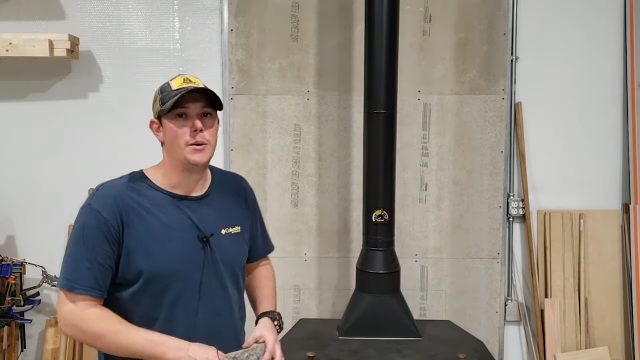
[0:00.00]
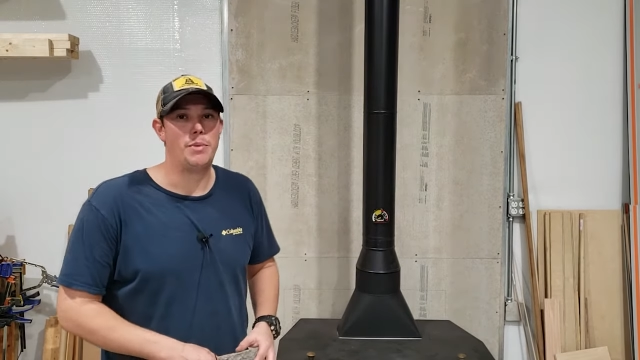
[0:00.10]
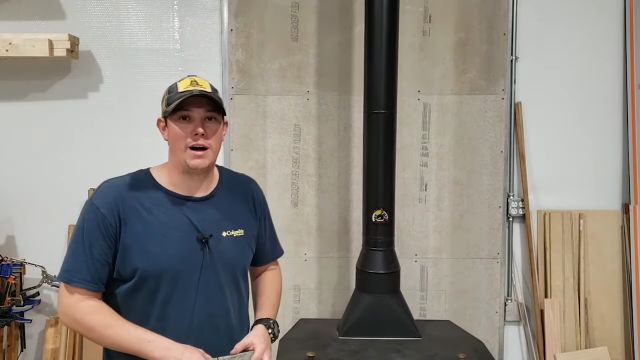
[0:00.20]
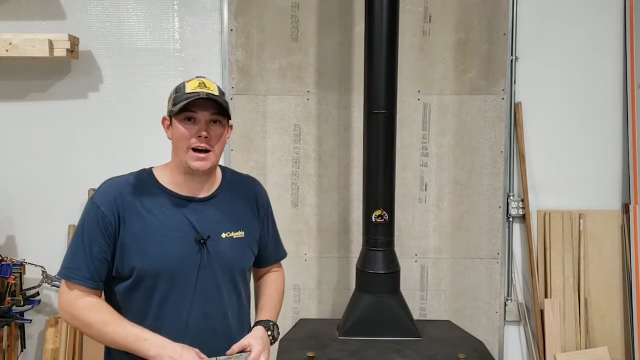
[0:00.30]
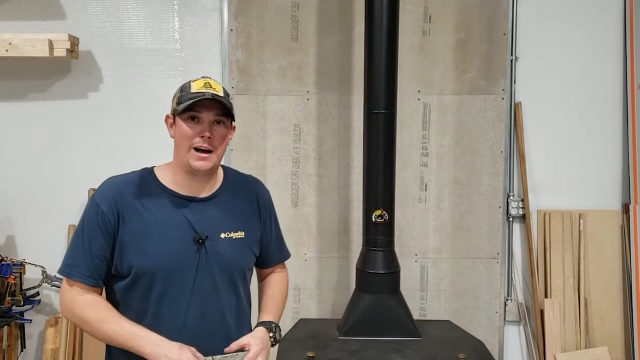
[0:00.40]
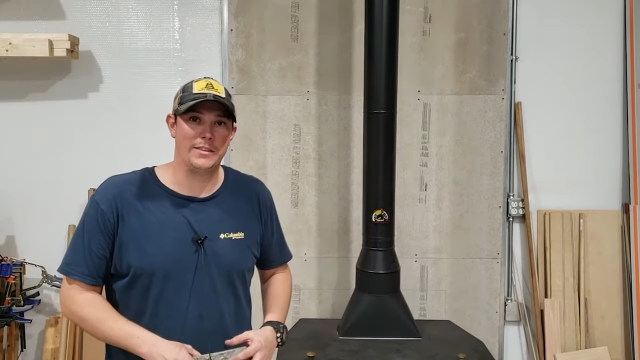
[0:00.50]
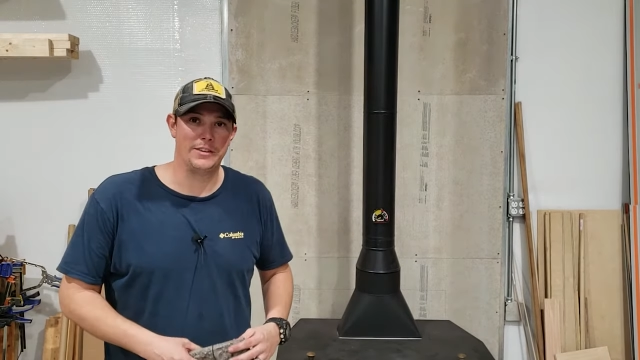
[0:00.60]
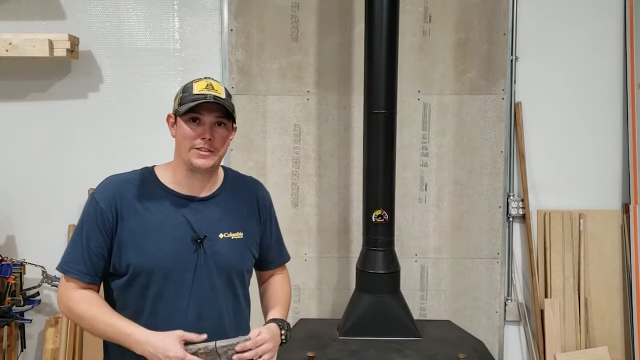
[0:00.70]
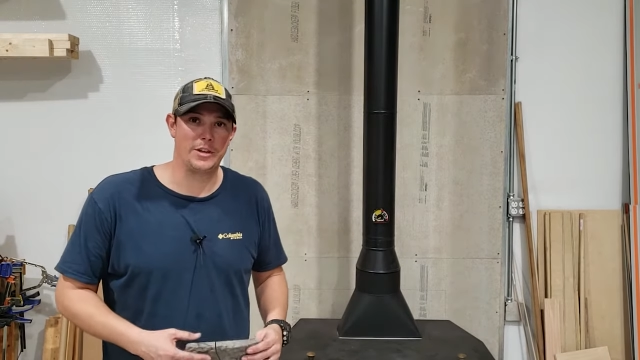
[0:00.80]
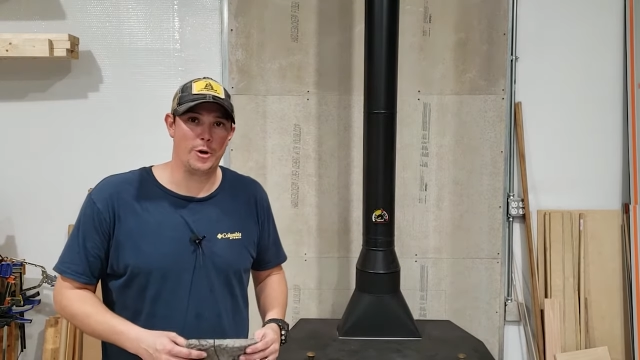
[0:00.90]
behind
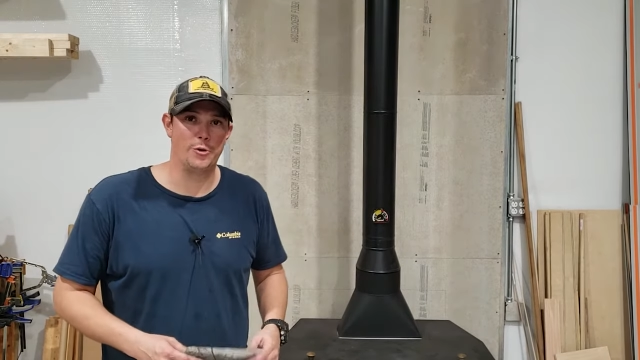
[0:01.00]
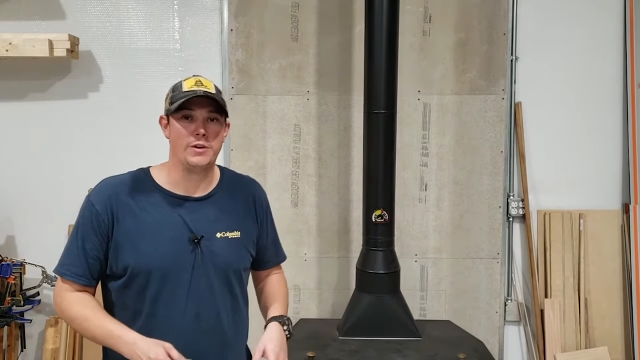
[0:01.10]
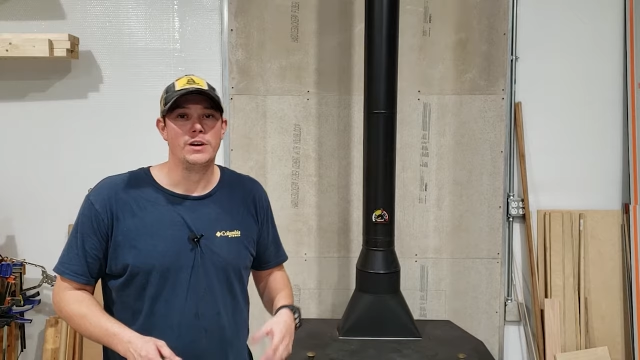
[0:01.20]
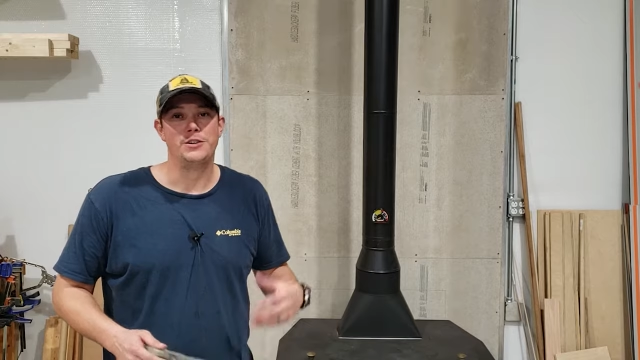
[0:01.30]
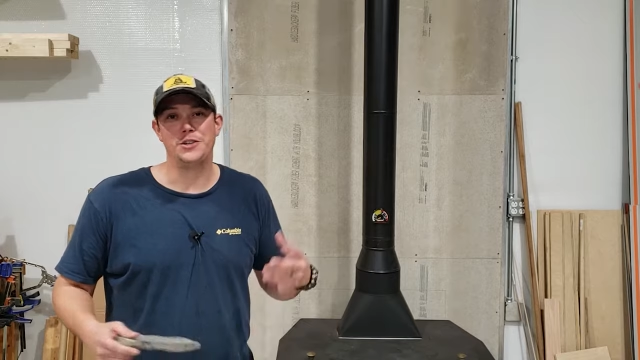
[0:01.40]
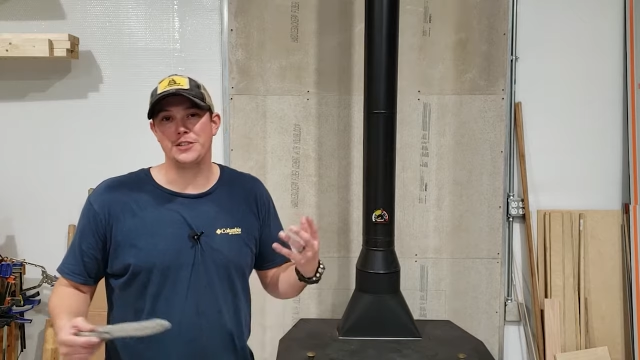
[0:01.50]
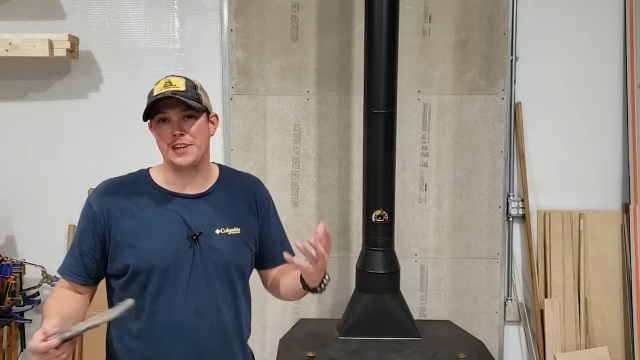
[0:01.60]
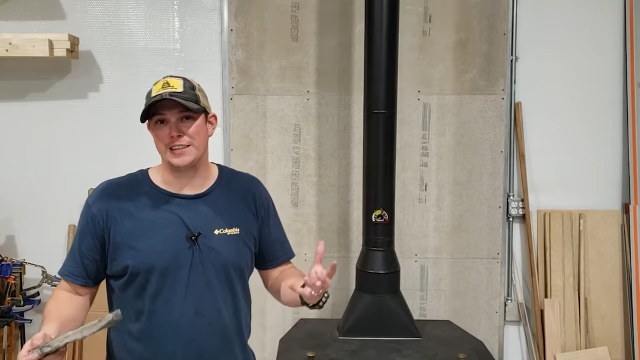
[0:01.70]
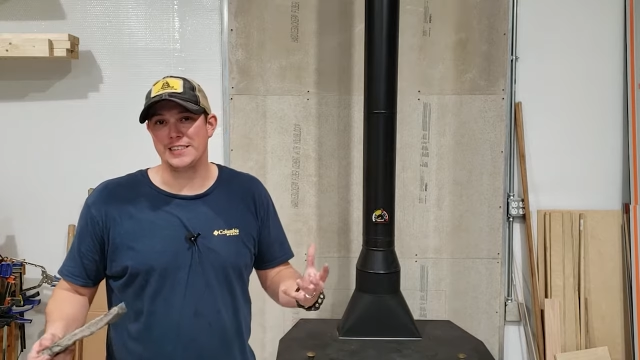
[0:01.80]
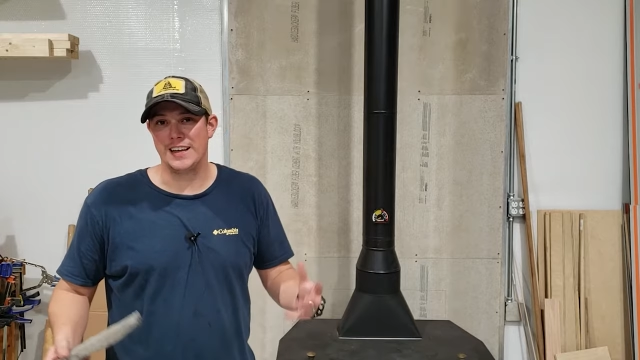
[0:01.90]
the stove just
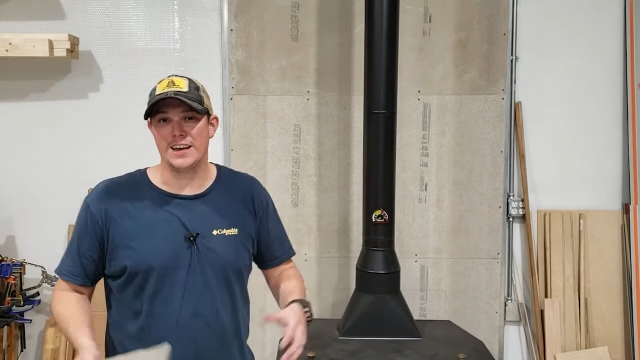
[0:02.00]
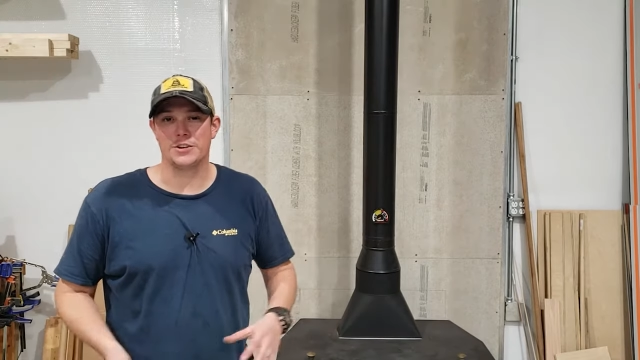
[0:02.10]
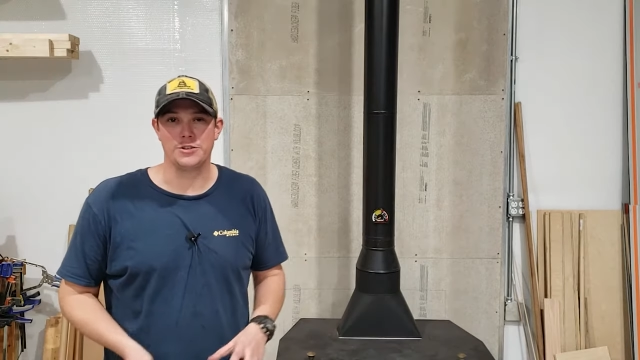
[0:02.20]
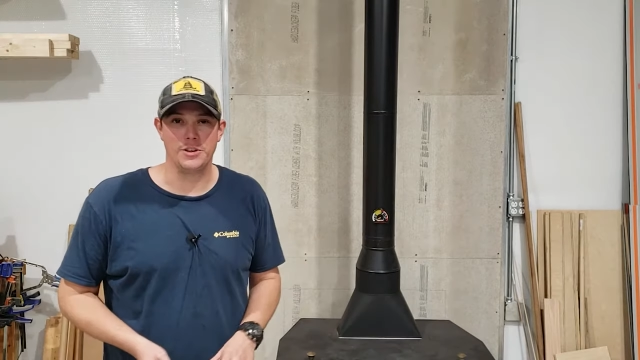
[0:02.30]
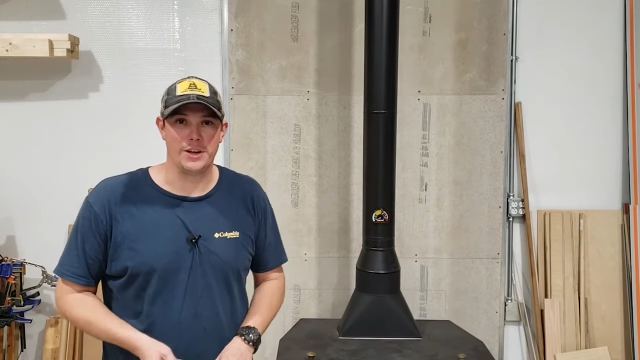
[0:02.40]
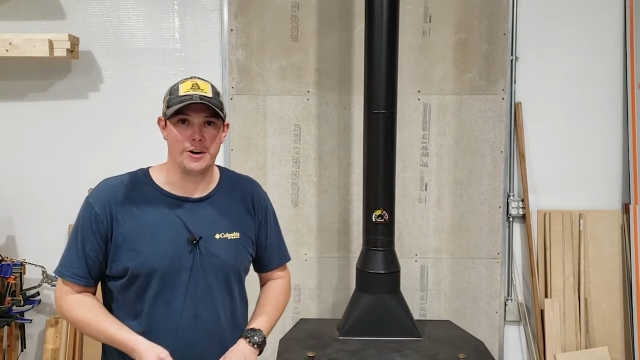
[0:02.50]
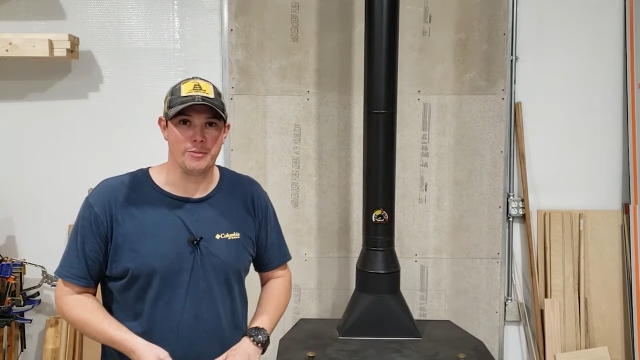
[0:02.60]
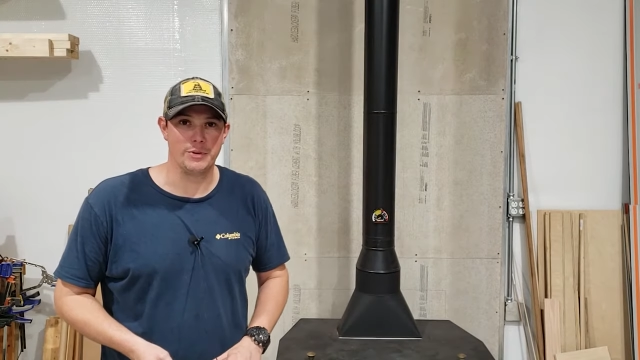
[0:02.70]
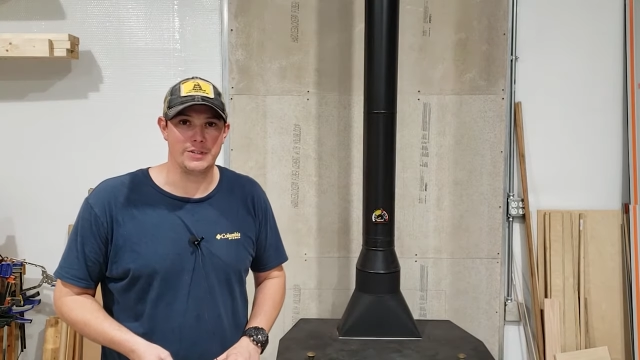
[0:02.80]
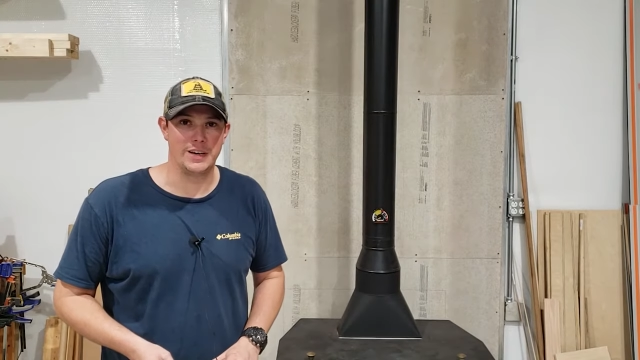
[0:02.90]
as an extra layer
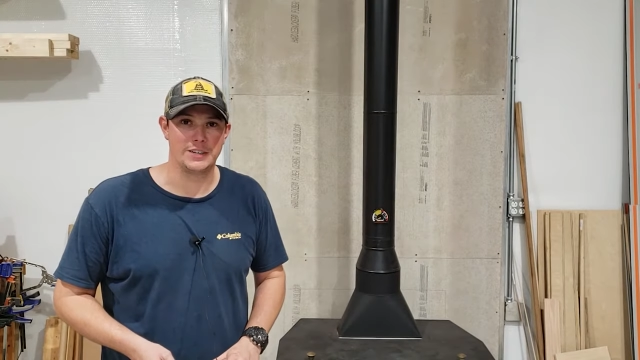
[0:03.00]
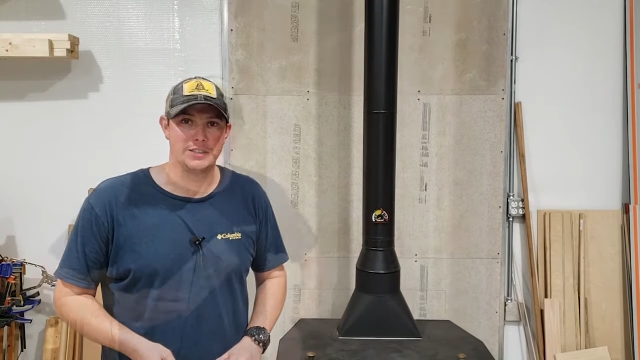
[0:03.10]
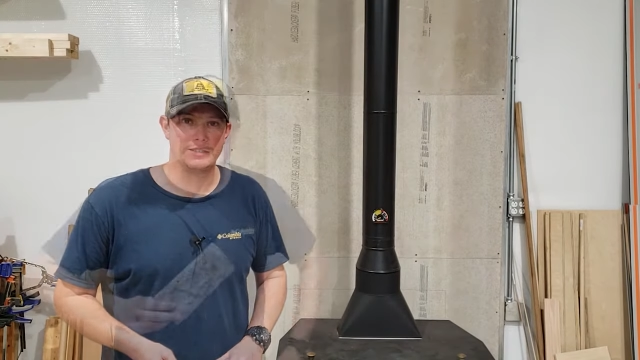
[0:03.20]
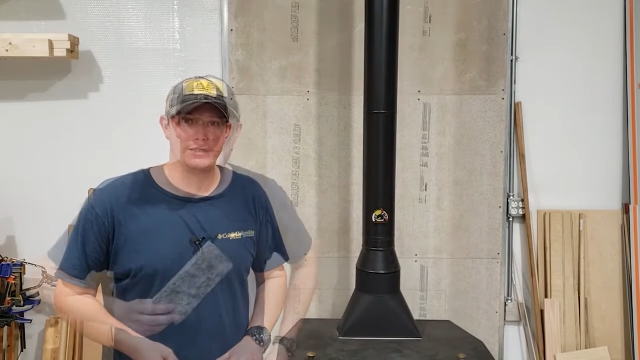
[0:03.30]
of protection.